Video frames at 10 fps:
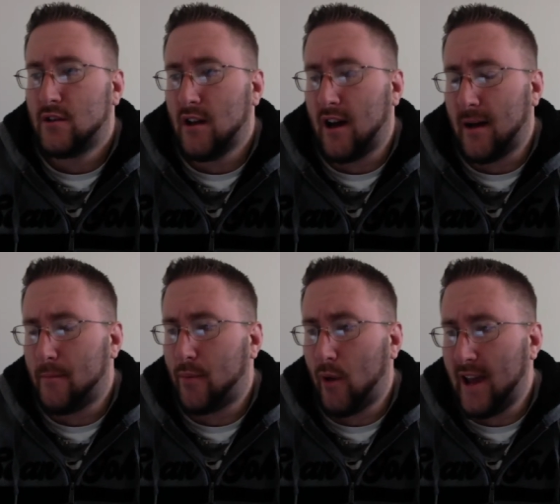uh,
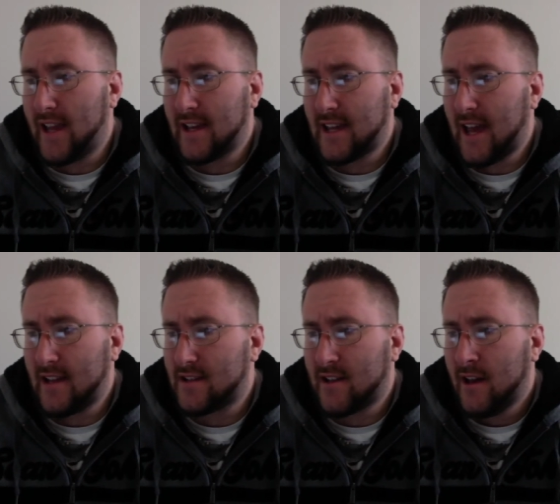playing
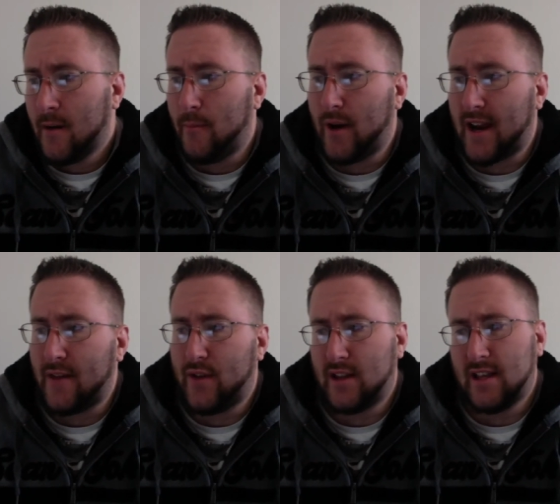against, but I
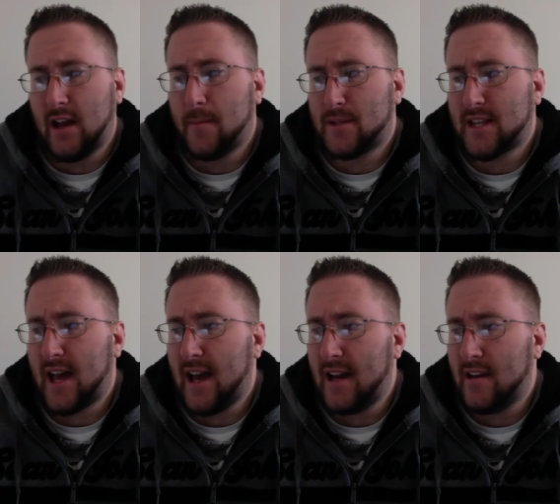think the
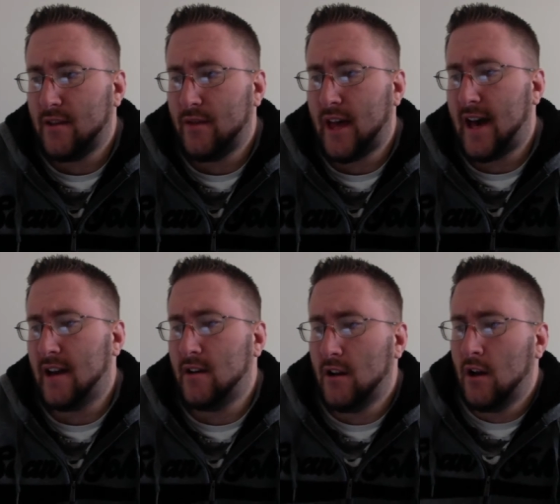upside
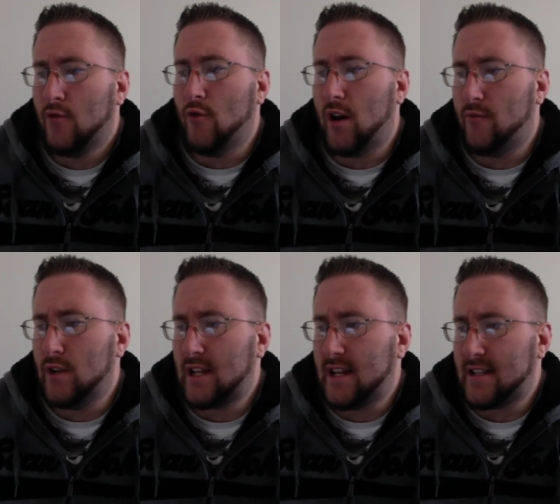that
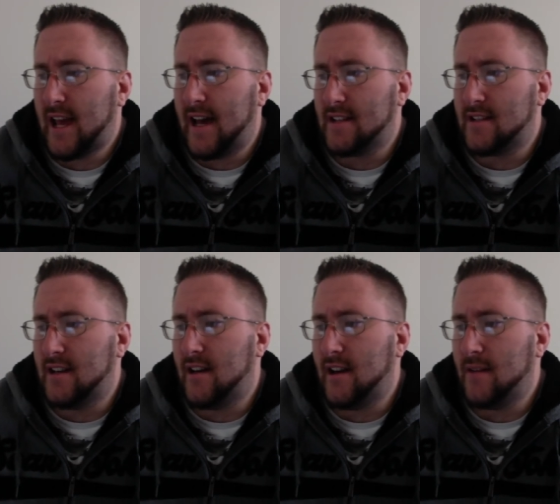Rodriguez has
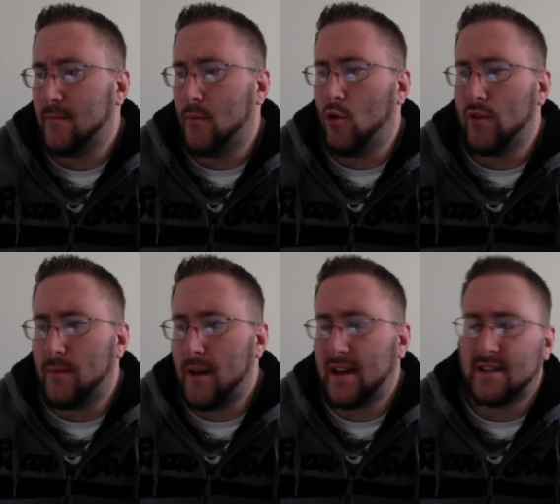tonight more
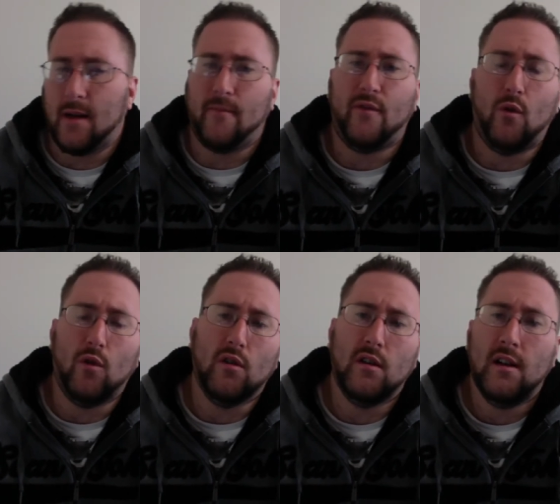than makes up
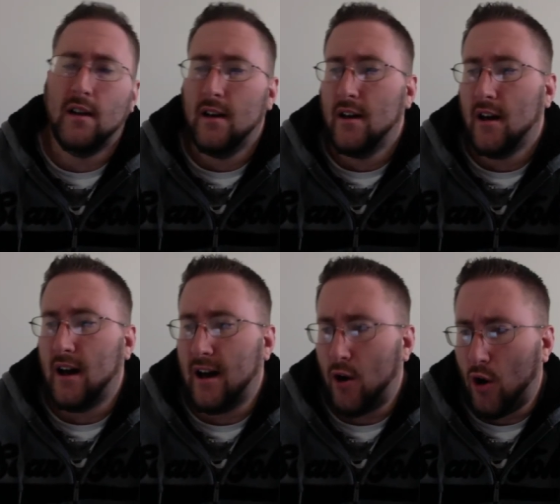for
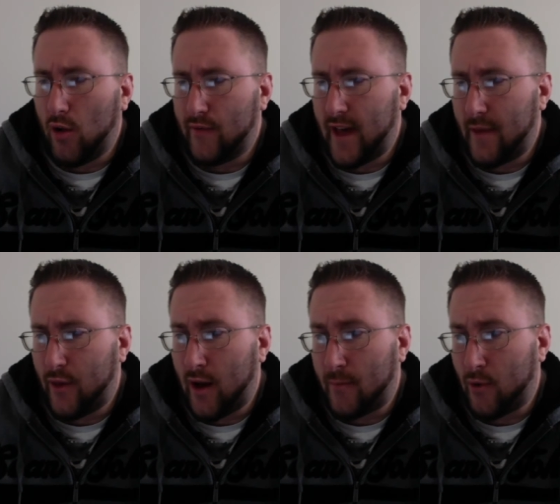uh, all of that
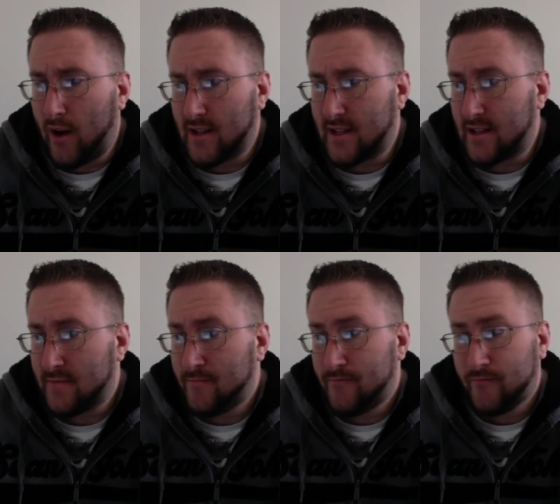thought process.
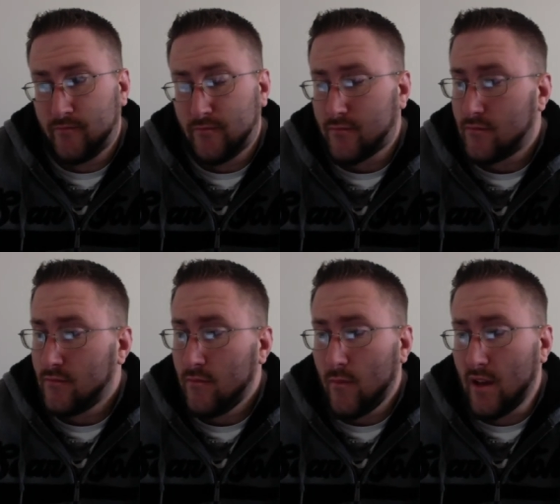
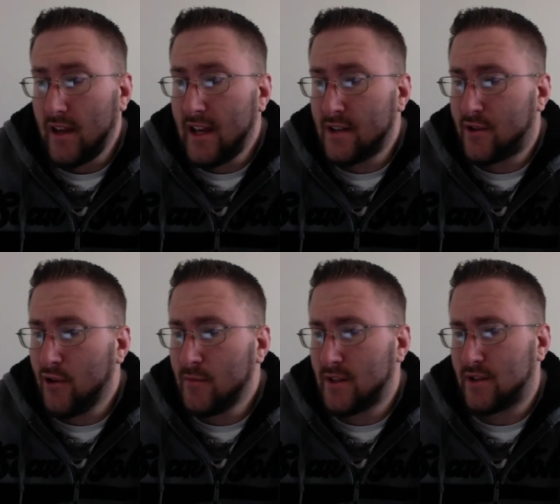In
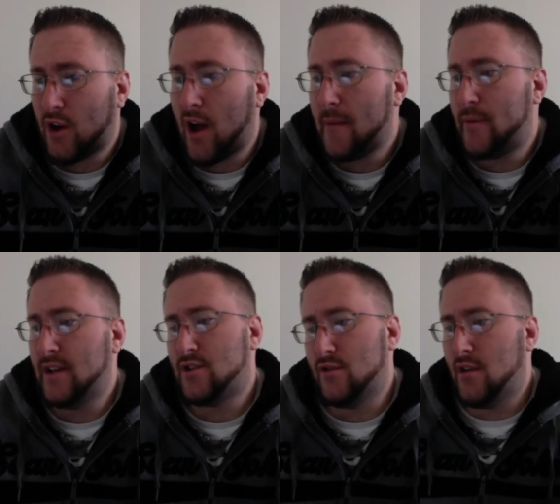terms of the top
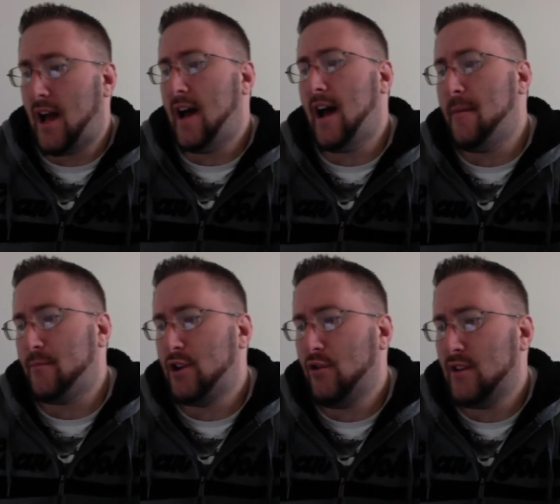pitcher, uh, I'm
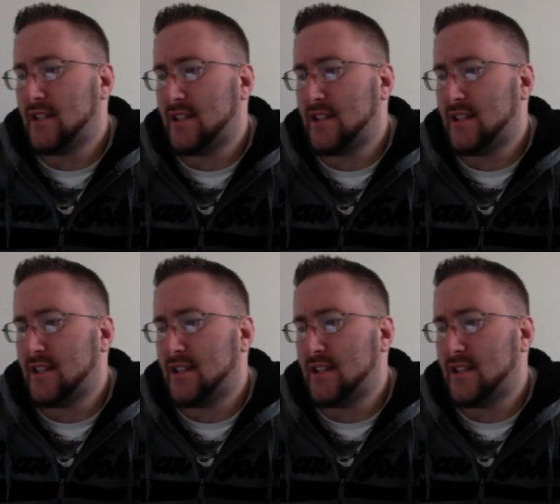curious to